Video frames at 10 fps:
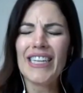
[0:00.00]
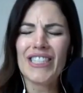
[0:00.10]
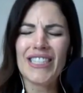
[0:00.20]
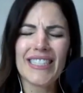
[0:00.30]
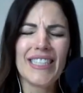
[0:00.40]
I
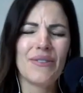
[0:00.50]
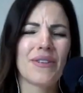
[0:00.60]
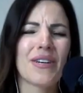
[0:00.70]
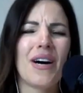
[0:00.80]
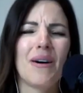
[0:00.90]
just need you
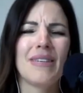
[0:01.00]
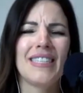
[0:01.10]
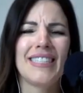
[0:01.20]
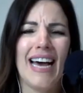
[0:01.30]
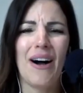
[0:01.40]
to calm
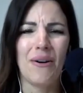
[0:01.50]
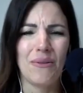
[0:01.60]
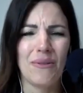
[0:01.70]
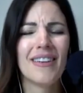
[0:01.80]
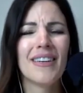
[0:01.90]
me
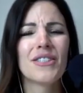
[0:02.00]
down.